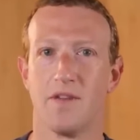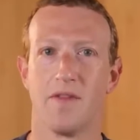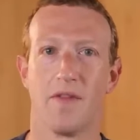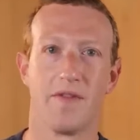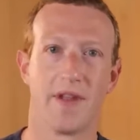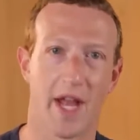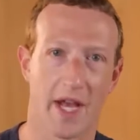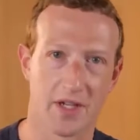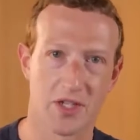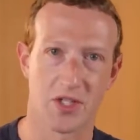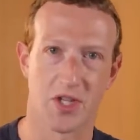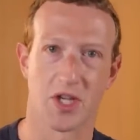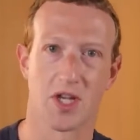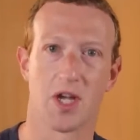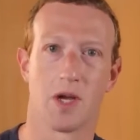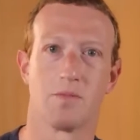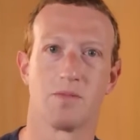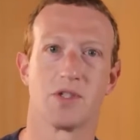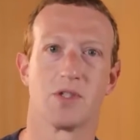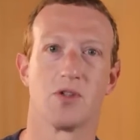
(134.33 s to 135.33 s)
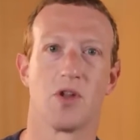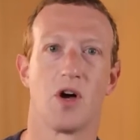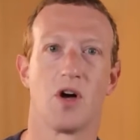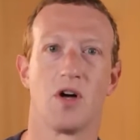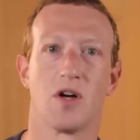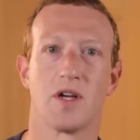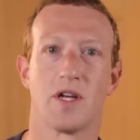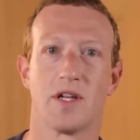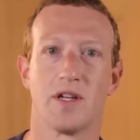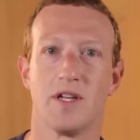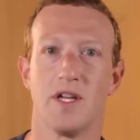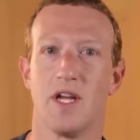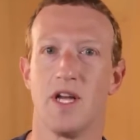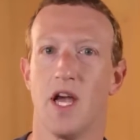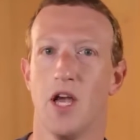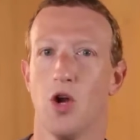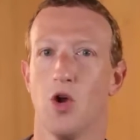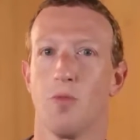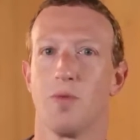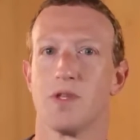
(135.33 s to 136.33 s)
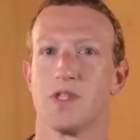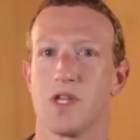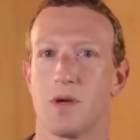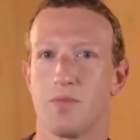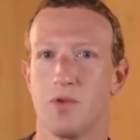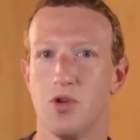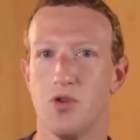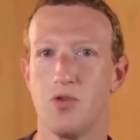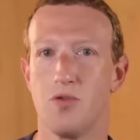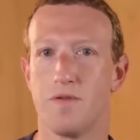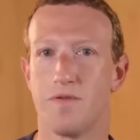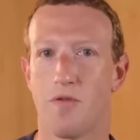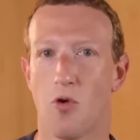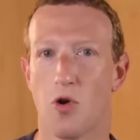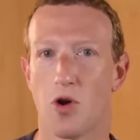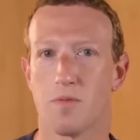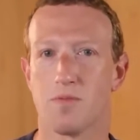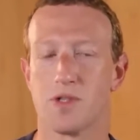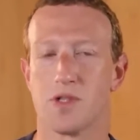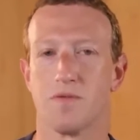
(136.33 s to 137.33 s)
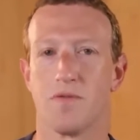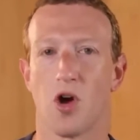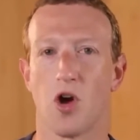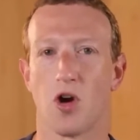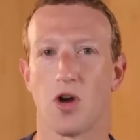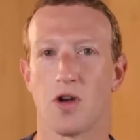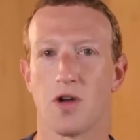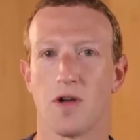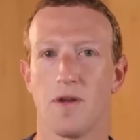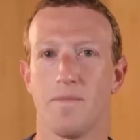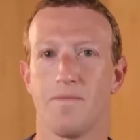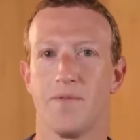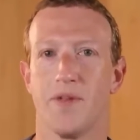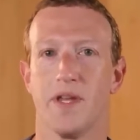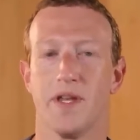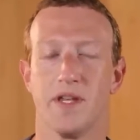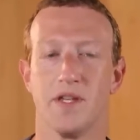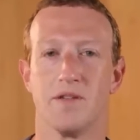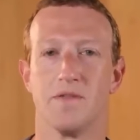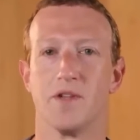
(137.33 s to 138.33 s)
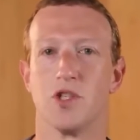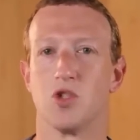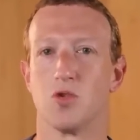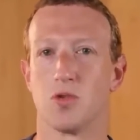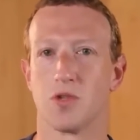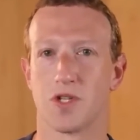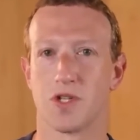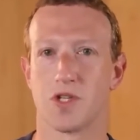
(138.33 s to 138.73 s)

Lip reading: then the next thing comes along and it opens up new forms of art and individual